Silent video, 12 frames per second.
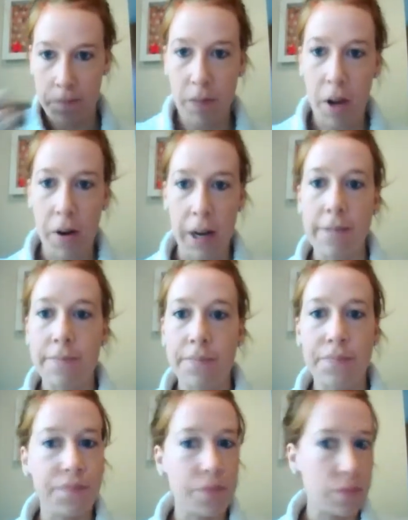Okay.
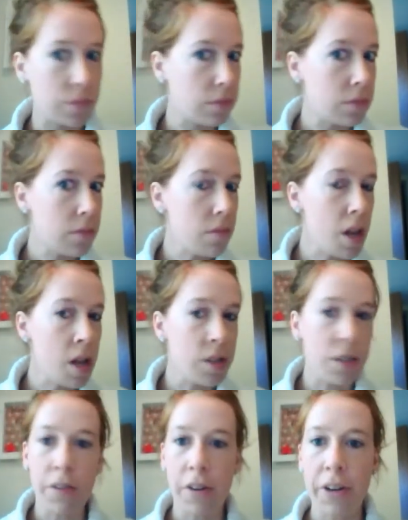
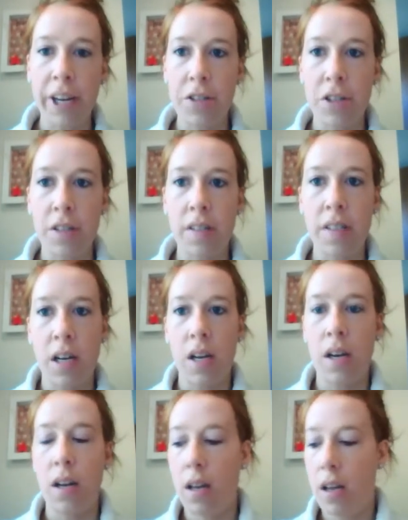So foundation's
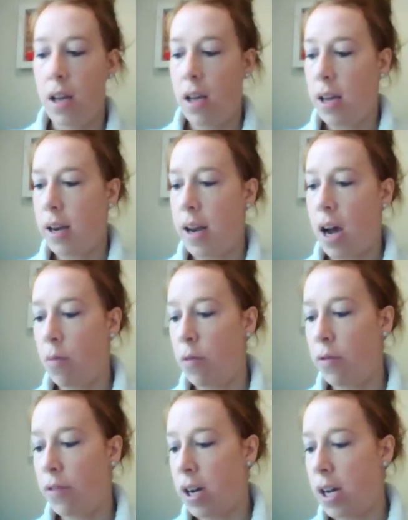done. Now I'll
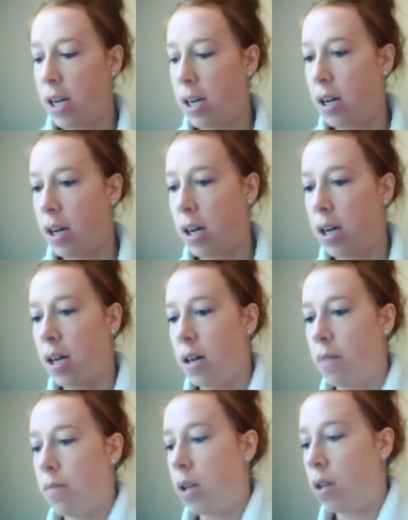move on
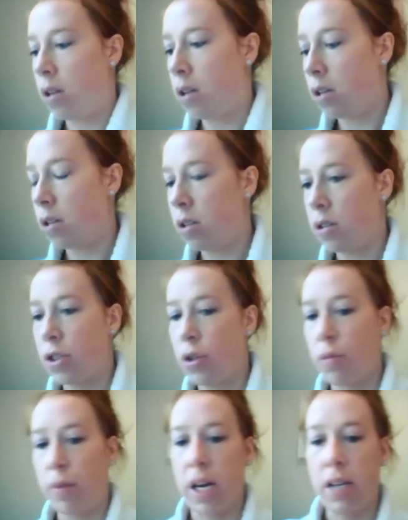to
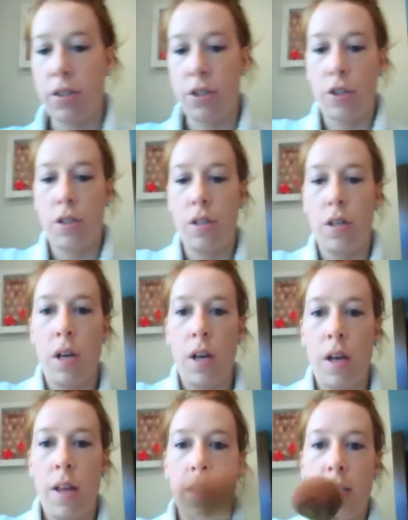blush.
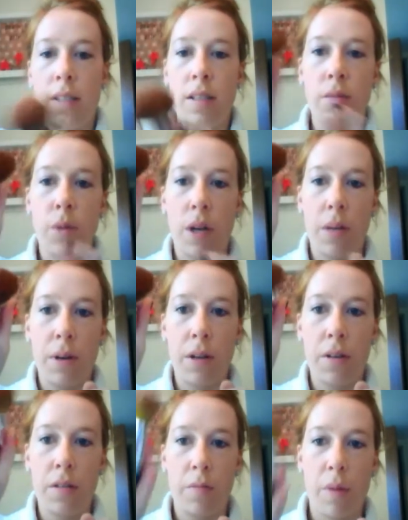This is what I'm going to
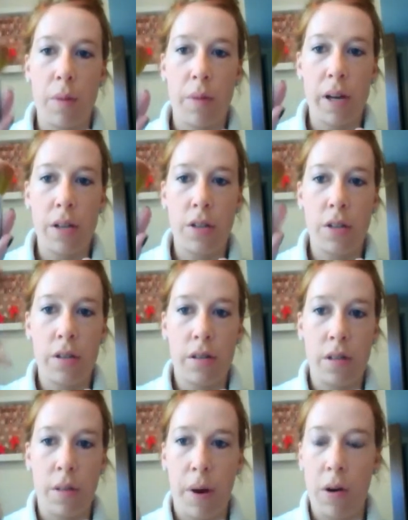use for my blush,
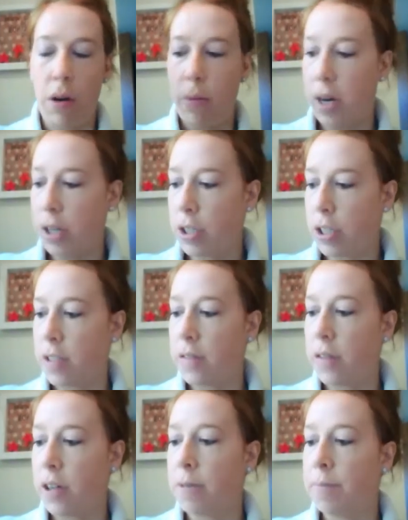the powder brush. It's
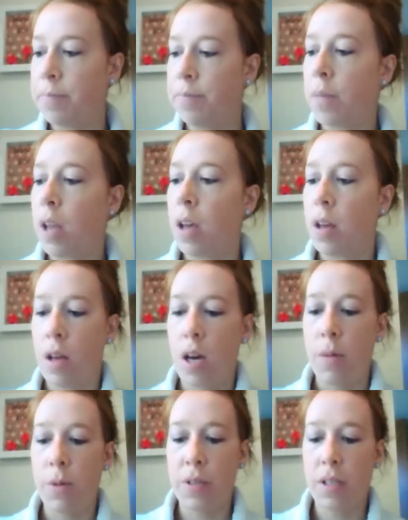full.
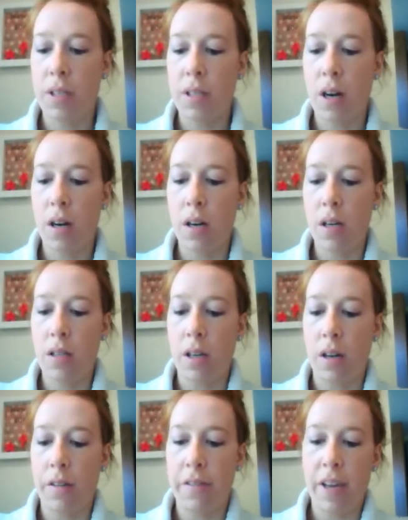I'm using Tarte
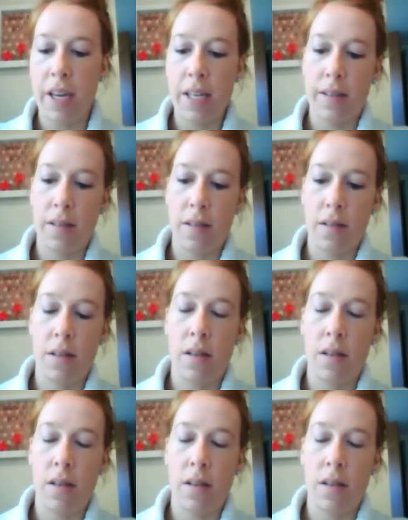Dollface.